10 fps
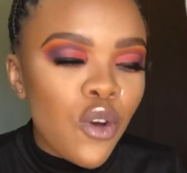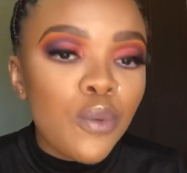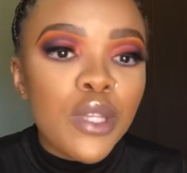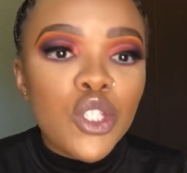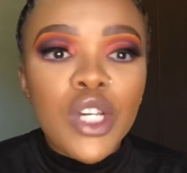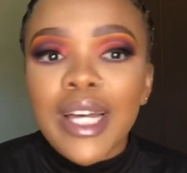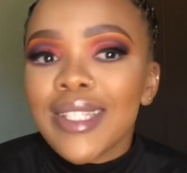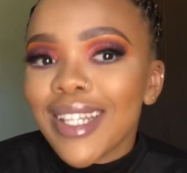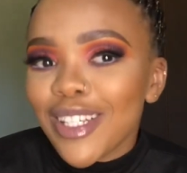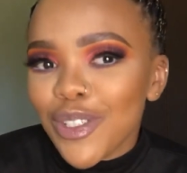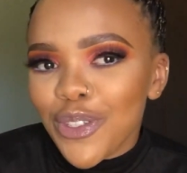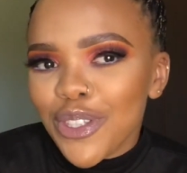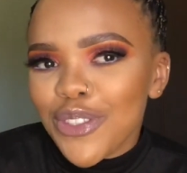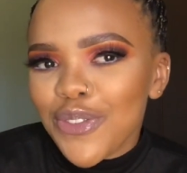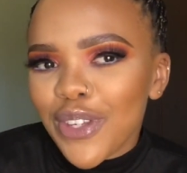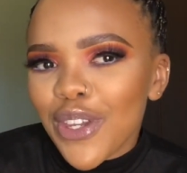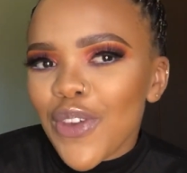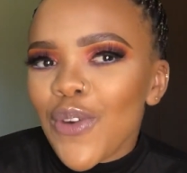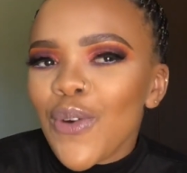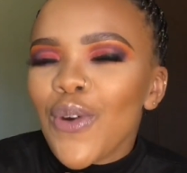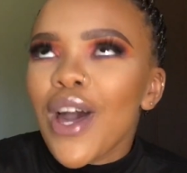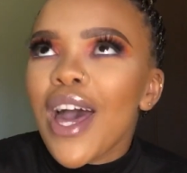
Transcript: hope that you guys did enjoy this video.